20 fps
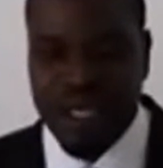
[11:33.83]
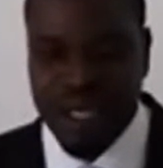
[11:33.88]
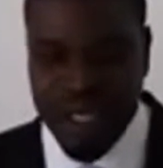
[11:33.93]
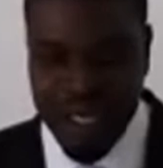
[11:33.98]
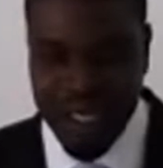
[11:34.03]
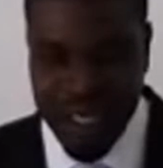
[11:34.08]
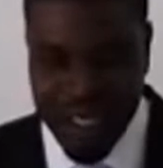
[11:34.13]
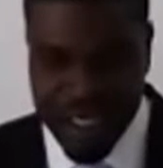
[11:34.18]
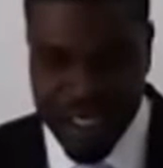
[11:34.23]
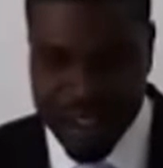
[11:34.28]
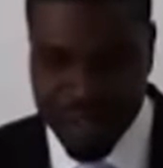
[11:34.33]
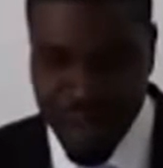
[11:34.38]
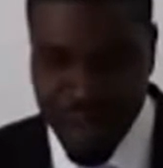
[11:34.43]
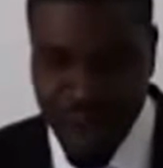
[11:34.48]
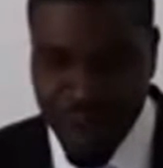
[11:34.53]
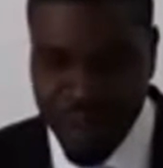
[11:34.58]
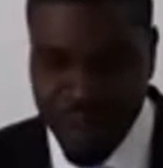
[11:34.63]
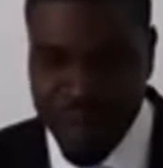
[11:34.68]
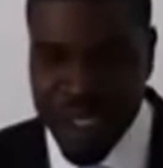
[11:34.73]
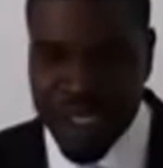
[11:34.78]
It is
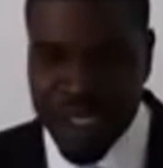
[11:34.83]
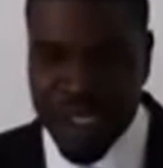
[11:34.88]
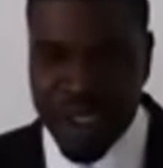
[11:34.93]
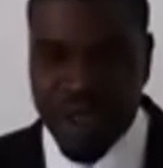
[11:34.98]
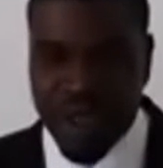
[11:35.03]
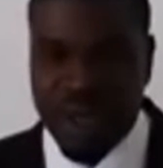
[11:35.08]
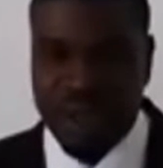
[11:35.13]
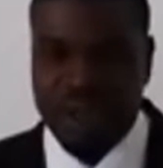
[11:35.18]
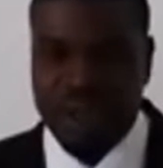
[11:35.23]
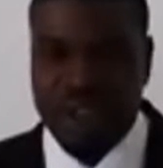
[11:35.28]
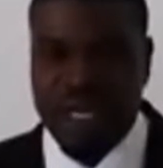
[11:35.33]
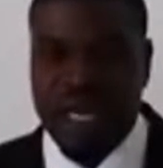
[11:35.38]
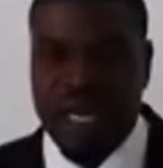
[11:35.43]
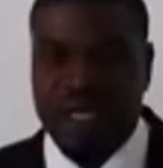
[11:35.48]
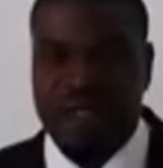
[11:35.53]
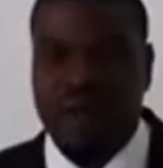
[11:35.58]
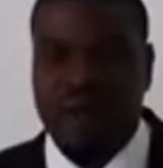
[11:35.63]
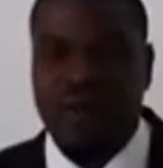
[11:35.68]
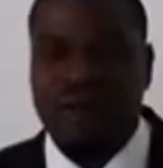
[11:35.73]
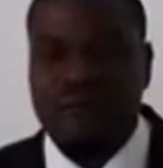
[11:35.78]
my opinion
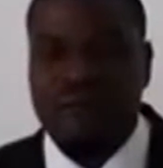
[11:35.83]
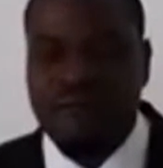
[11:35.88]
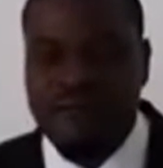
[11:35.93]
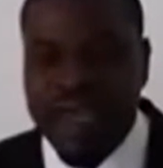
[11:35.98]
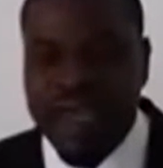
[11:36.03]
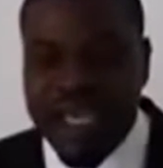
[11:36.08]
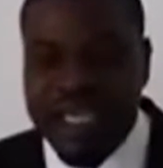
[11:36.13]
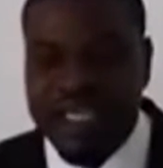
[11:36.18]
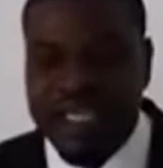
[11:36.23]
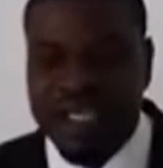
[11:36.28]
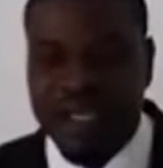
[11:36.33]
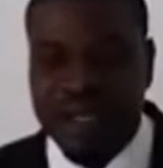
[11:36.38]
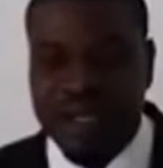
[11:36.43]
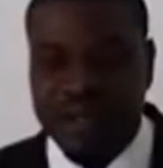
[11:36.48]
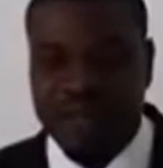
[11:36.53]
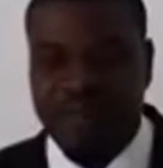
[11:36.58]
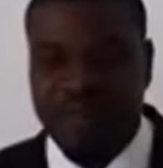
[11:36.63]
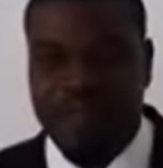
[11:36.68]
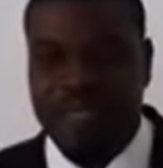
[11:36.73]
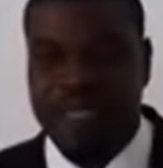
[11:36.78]
and
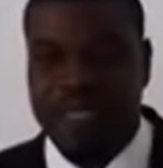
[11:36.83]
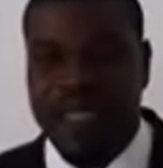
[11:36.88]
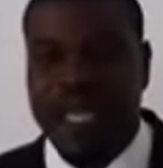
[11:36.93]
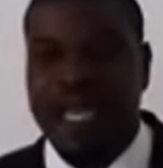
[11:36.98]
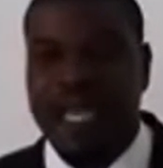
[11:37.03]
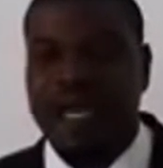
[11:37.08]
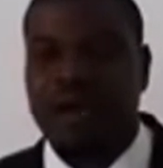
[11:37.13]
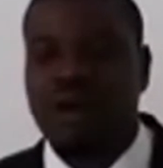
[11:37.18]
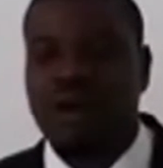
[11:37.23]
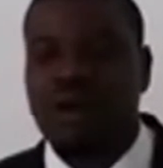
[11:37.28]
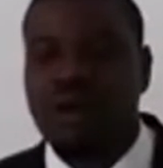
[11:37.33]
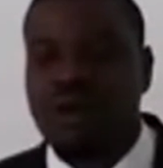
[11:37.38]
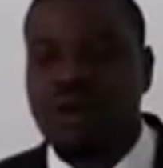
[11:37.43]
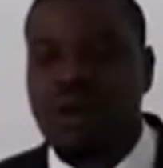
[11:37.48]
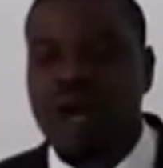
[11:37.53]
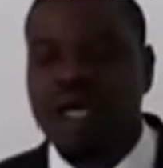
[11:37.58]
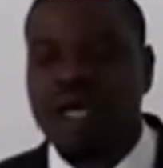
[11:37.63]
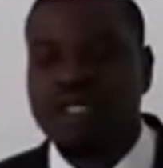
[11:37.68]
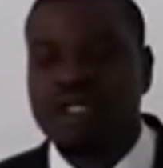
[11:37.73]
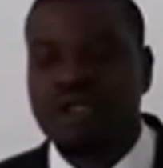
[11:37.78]
conviction that
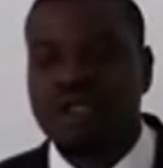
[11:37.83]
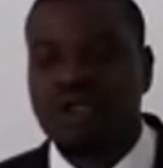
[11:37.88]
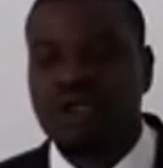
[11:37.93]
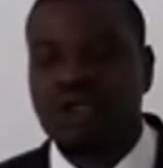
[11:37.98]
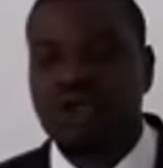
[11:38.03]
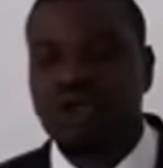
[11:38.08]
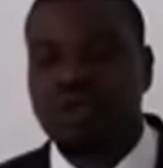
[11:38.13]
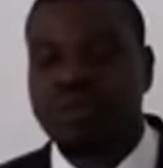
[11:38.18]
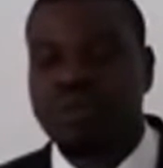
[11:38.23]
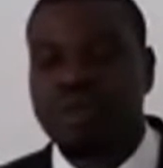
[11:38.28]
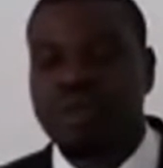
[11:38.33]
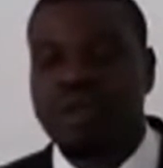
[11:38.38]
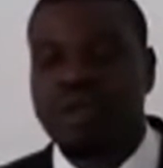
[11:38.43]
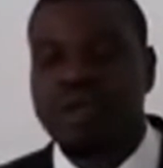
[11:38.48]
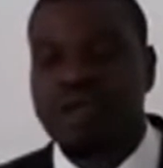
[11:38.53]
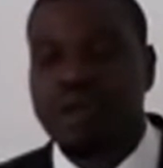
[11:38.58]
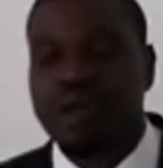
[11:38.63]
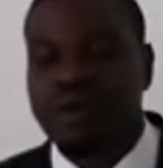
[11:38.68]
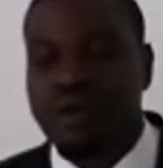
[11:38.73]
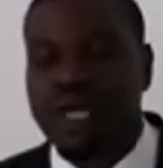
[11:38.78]
accruals should be
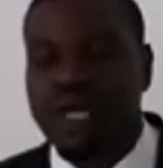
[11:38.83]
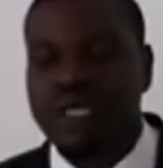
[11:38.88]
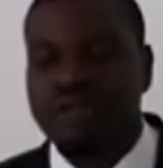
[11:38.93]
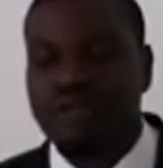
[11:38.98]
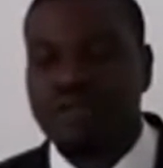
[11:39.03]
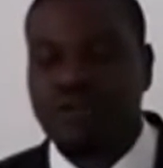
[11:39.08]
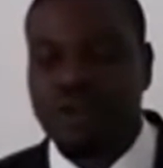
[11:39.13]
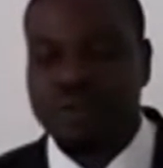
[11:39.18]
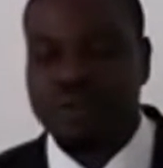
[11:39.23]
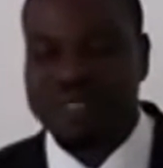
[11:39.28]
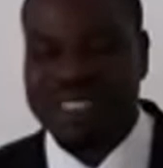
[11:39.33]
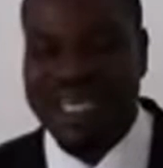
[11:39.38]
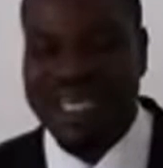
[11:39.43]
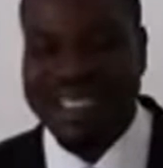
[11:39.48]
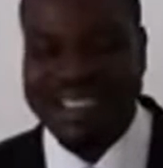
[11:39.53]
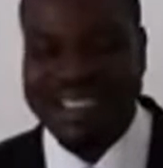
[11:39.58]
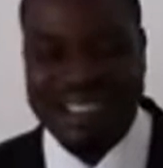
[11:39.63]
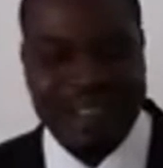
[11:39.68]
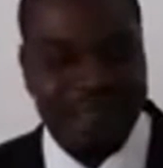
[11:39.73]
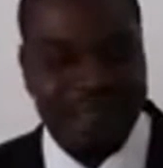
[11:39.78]
increased from
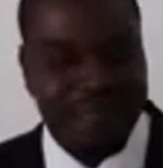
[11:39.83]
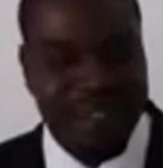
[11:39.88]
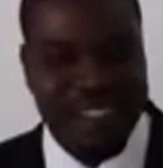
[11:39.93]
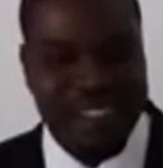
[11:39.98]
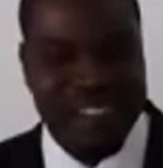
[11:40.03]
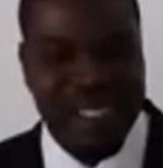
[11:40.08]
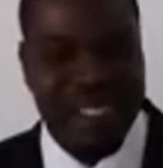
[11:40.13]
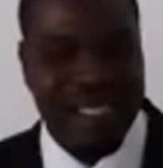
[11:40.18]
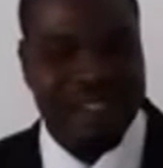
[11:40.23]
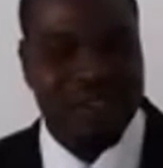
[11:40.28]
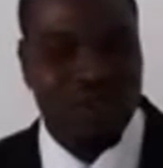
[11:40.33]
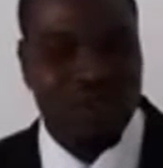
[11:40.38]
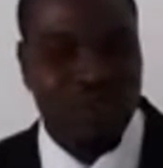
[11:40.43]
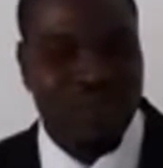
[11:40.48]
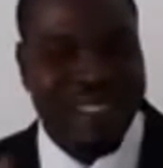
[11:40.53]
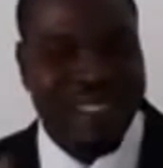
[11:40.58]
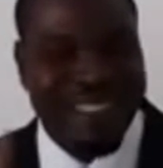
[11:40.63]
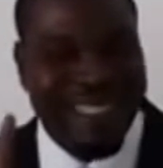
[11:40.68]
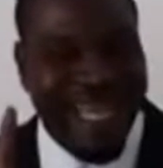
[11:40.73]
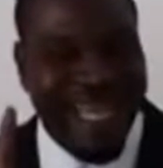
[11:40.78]
13%
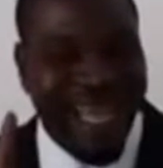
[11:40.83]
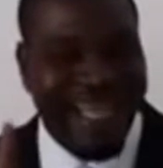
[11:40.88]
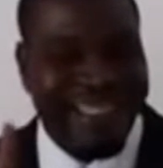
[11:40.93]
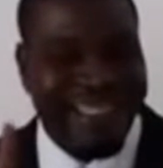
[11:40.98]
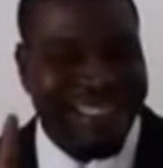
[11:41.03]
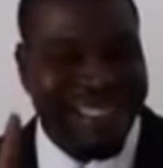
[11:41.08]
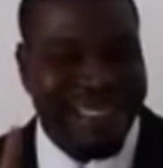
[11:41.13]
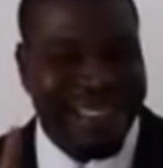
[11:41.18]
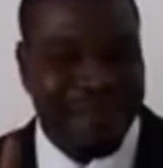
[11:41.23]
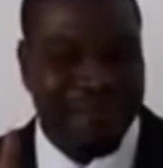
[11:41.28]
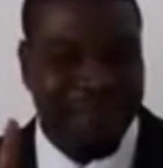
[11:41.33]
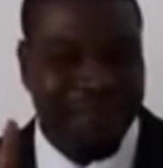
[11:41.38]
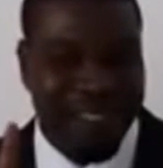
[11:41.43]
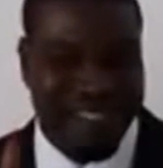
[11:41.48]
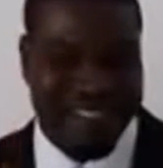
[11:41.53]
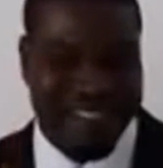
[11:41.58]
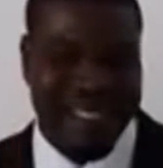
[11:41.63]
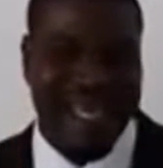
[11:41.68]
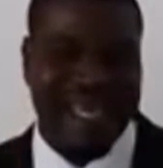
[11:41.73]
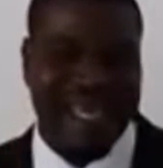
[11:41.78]
to
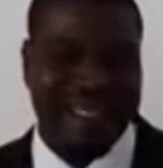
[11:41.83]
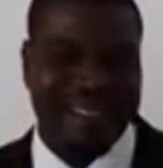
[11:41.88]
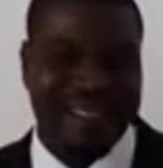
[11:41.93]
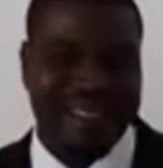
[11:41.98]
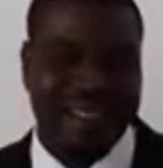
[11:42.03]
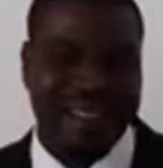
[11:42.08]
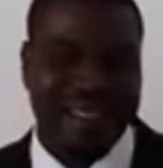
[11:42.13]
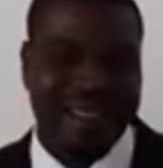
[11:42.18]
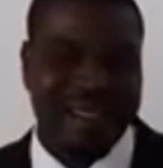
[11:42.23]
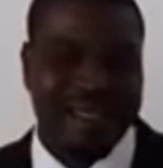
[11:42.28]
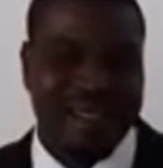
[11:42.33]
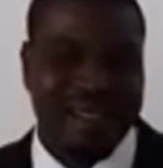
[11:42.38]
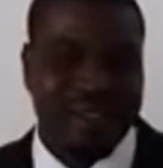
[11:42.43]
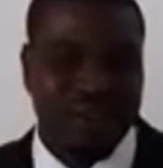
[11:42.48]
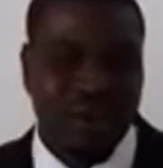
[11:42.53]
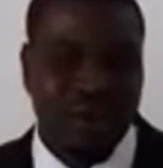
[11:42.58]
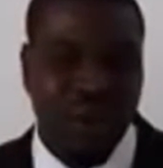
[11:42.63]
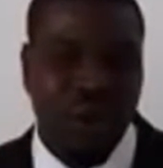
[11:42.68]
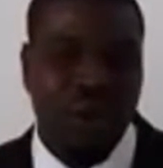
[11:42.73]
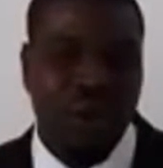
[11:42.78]
30%
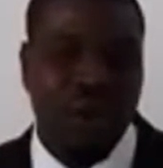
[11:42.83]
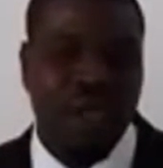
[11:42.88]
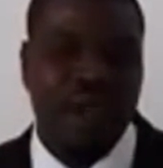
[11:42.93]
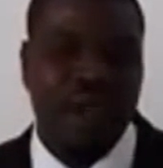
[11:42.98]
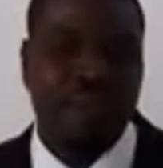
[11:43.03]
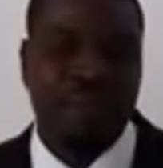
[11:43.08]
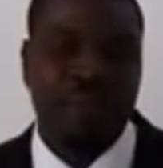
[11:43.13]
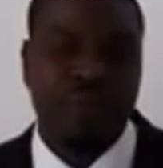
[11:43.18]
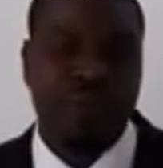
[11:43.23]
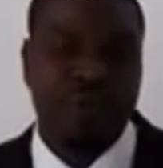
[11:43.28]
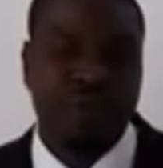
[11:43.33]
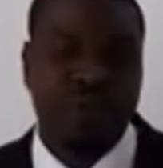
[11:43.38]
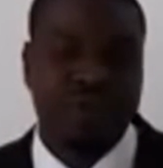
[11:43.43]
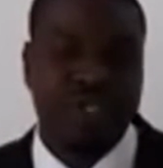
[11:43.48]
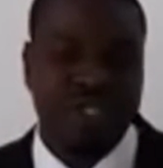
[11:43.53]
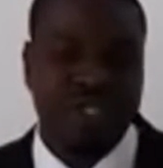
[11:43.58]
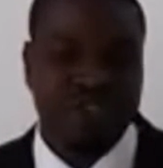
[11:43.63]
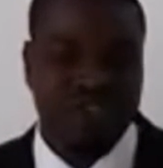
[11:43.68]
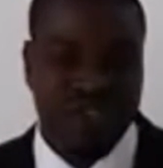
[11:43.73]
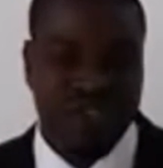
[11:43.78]
to oil
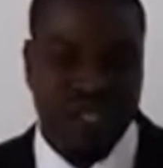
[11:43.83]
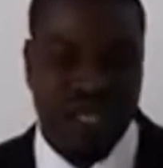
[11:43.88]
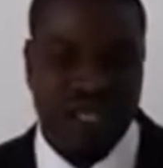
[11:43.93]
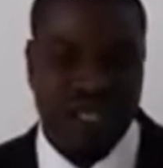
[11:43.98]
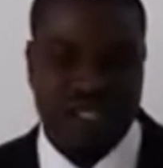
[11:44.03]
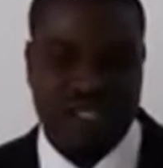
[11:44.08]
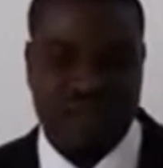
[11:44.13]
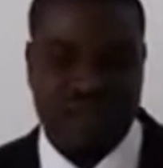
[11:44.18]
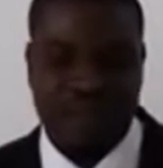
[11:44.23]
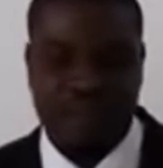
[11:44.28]
producing states,